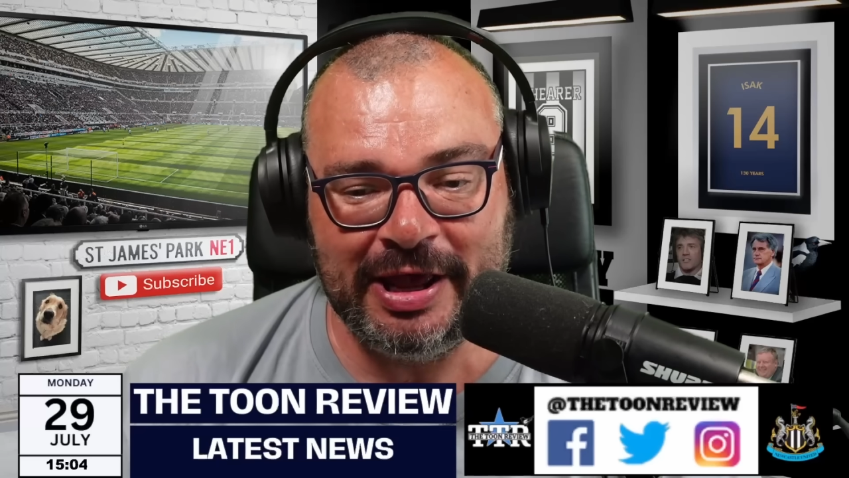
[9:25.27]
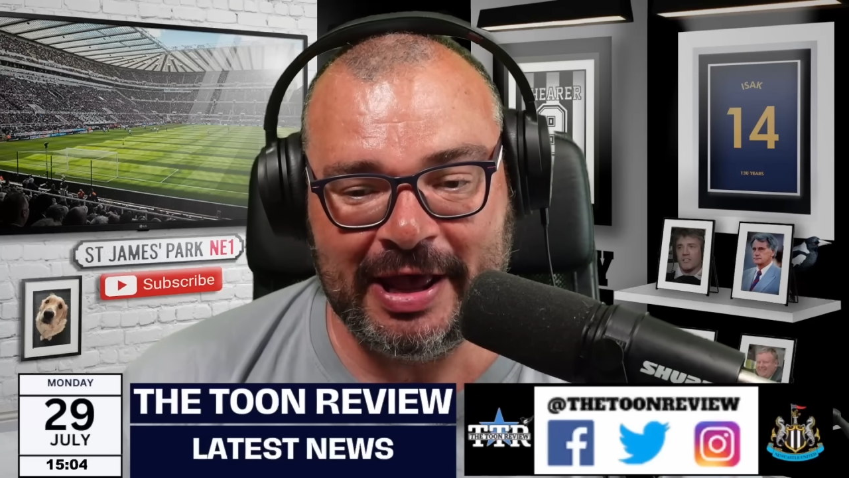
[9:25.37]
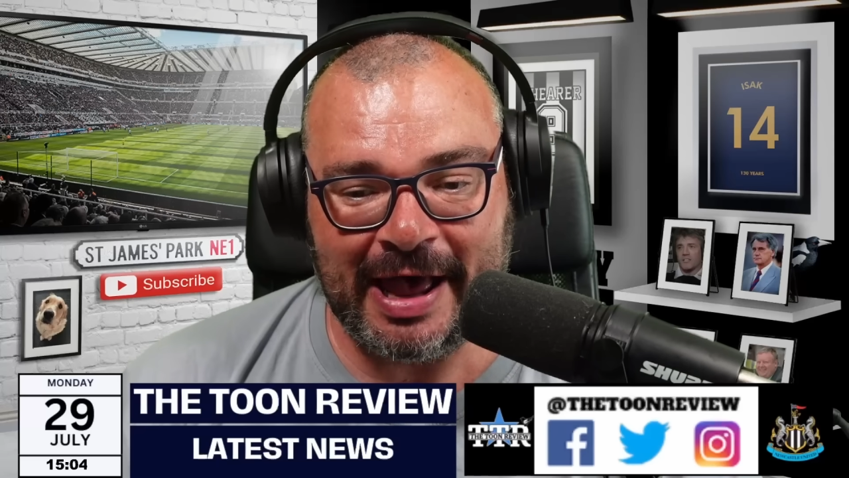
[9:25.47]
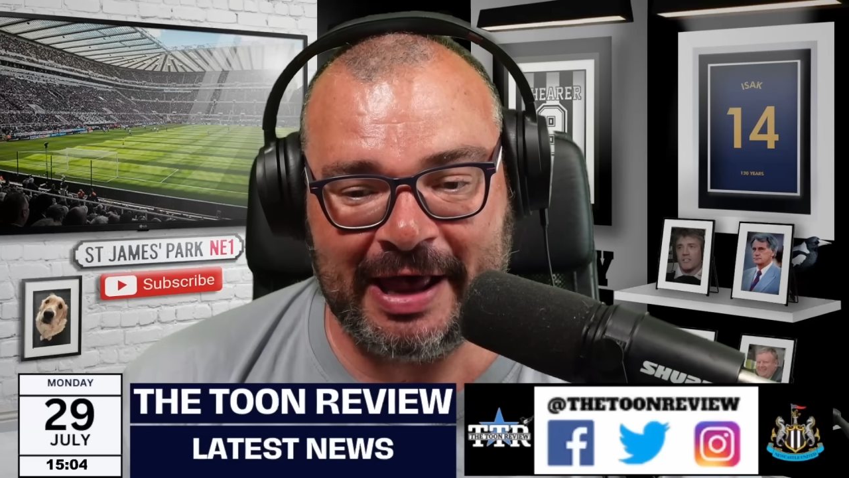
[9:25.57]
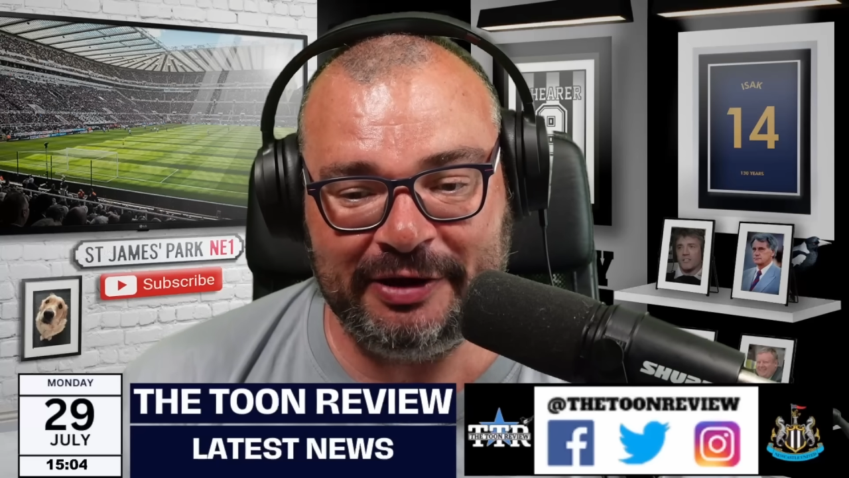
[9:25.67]

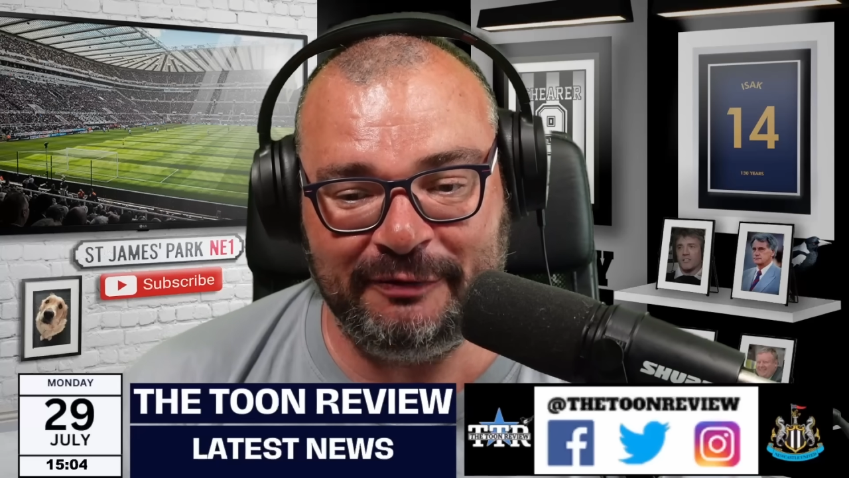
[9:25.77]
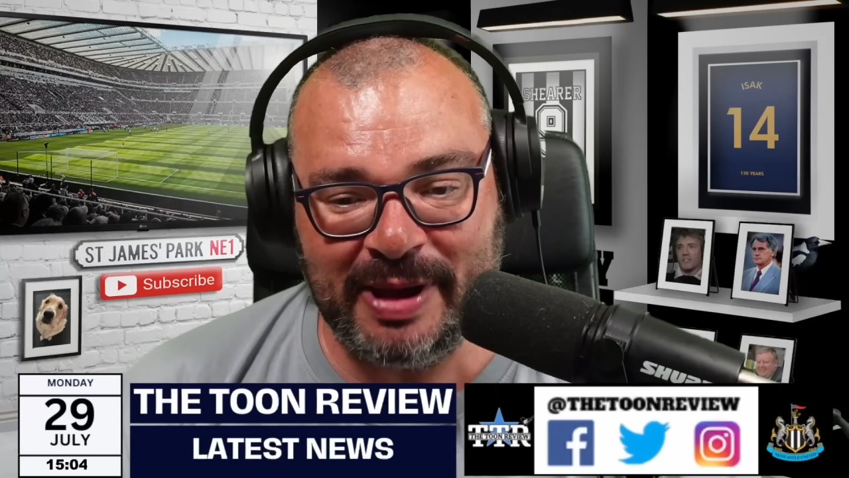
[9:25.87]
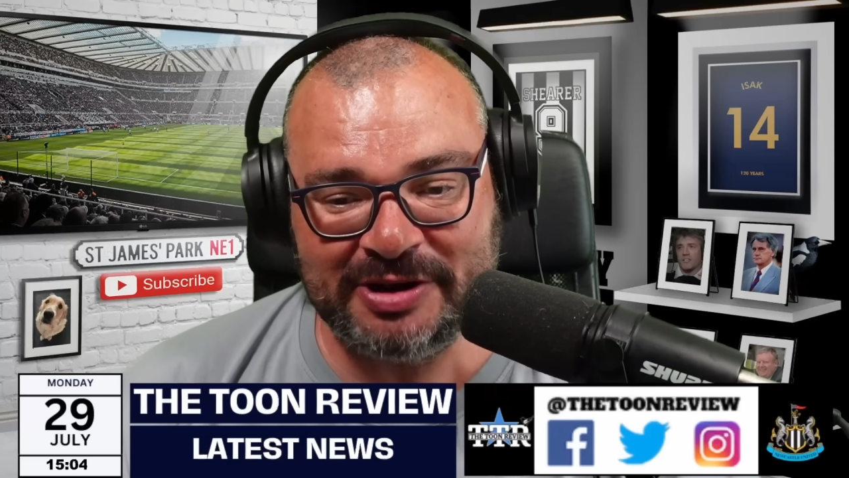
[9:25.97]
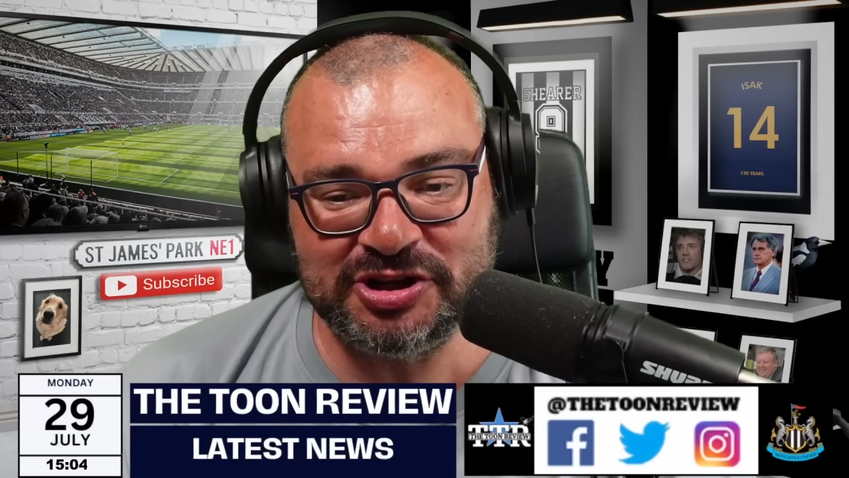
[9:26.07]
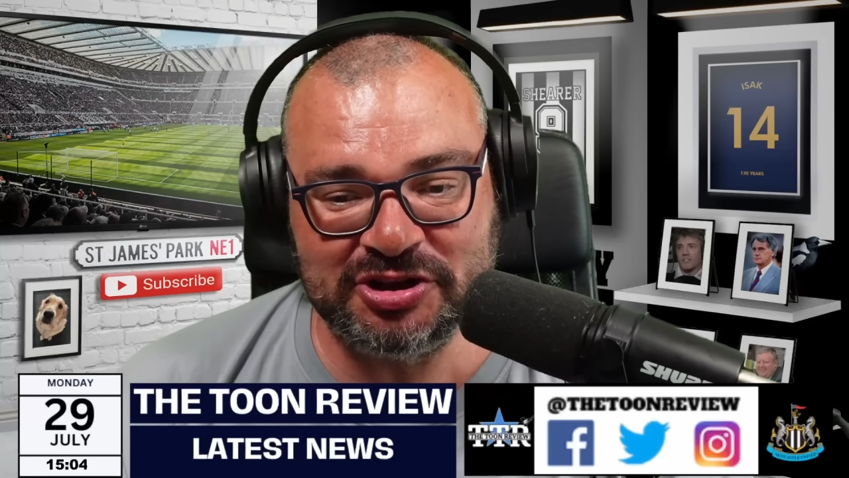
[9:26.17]
and have
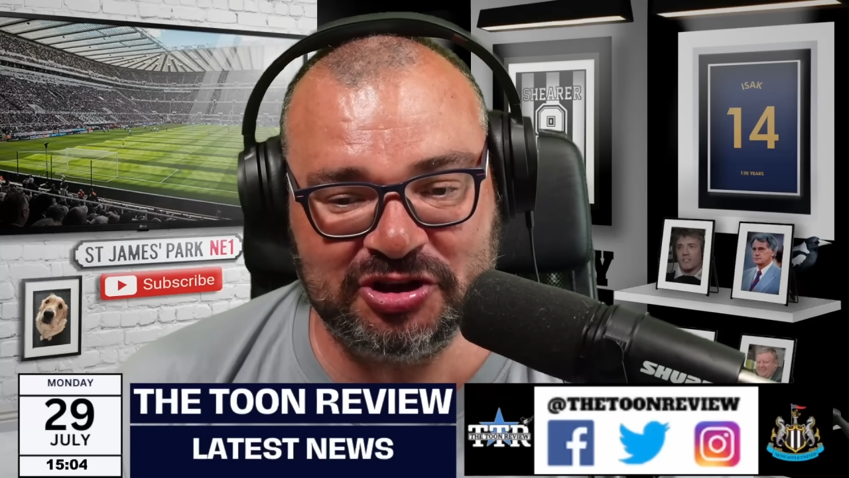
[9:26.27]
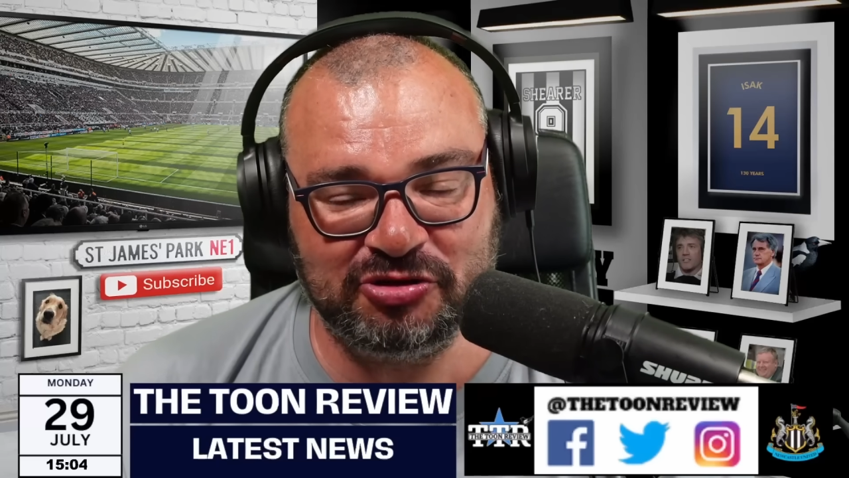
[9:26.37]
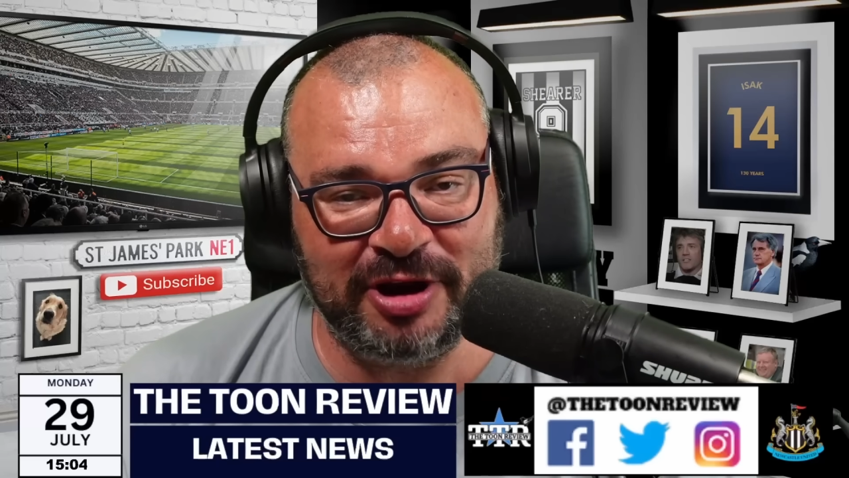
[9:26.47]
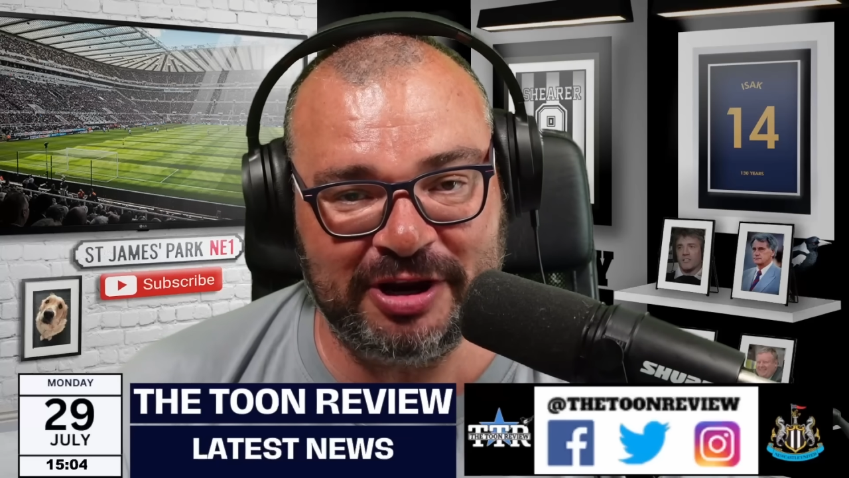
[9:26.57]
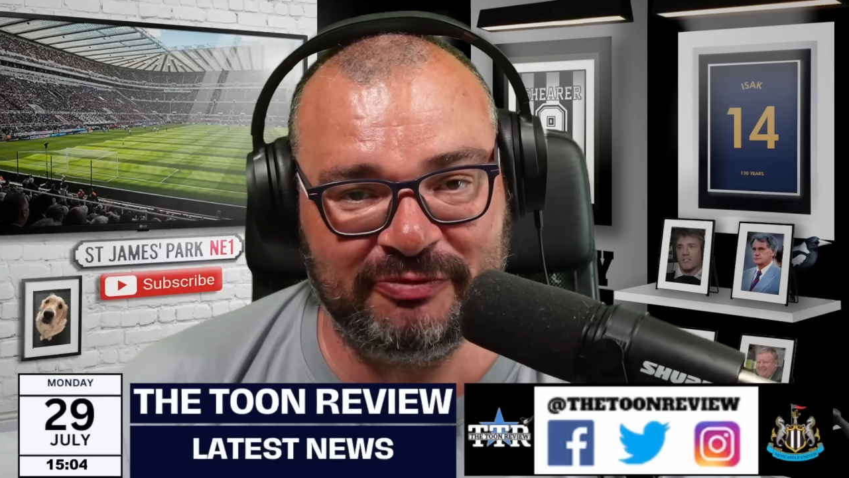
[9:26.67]
mentioned the
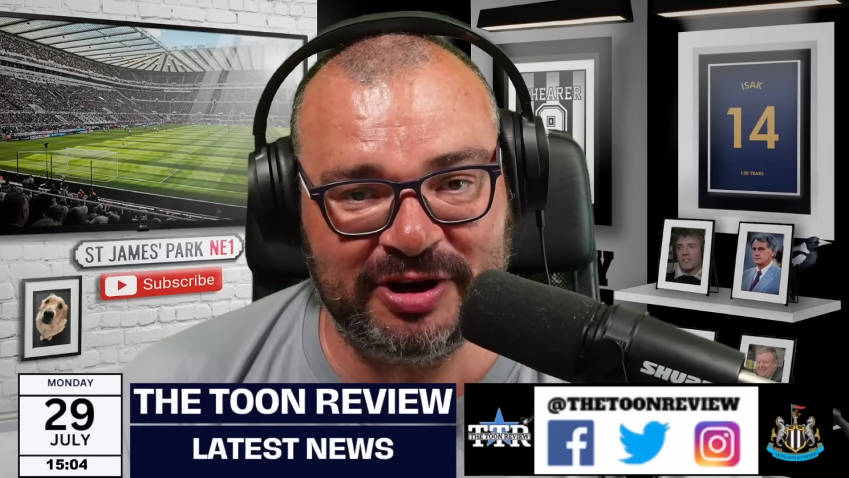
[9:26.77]
training